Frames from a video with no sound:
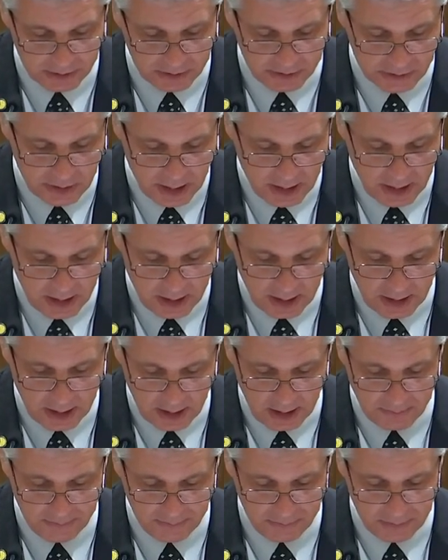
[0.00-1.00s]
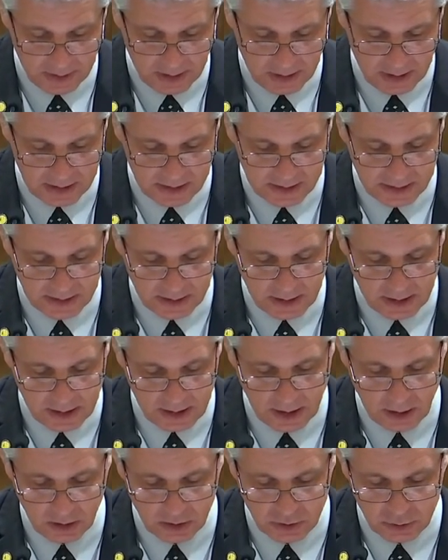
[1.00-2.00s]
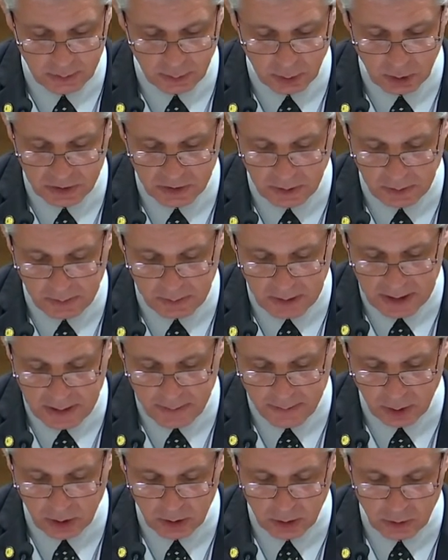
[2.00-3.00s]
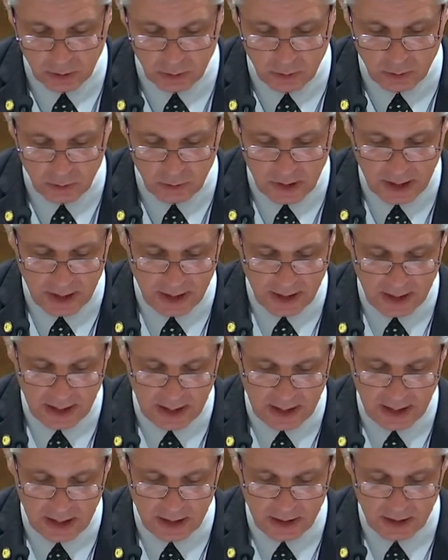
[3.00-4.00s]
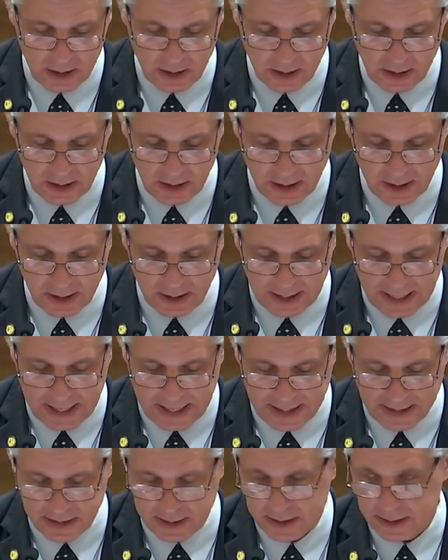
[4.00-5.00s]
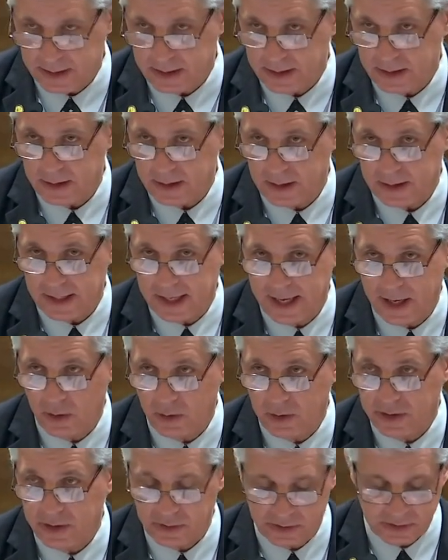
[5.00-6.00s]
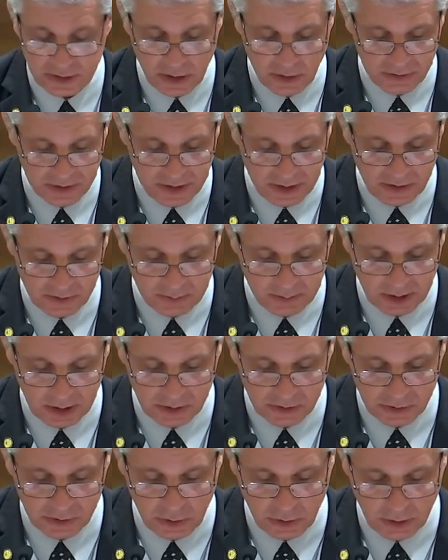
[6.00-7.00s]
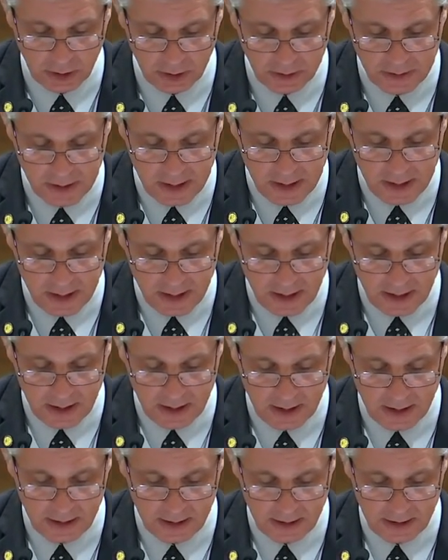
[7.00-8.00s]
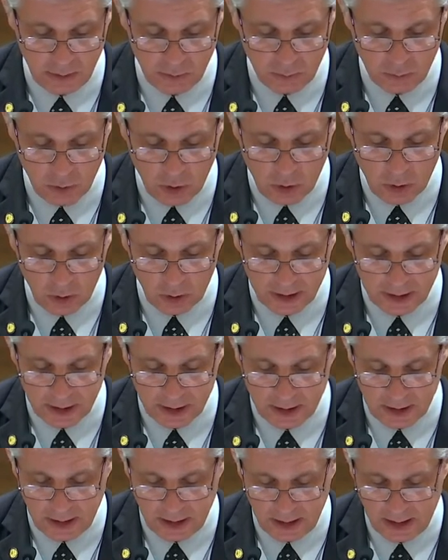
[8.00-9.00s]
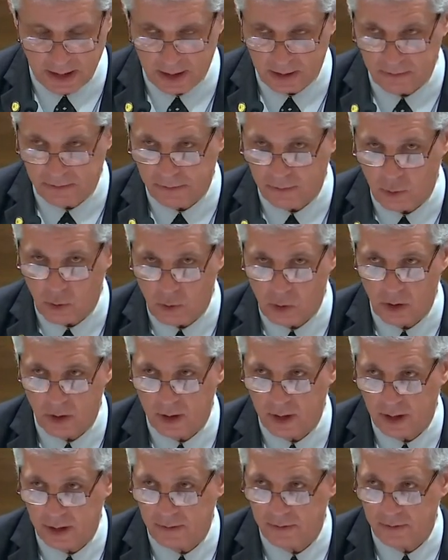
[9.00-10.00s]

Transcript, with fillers: It's, um, it's eligible to the people who in uh, eight counties in southeast Minnesota uh, enroll in and for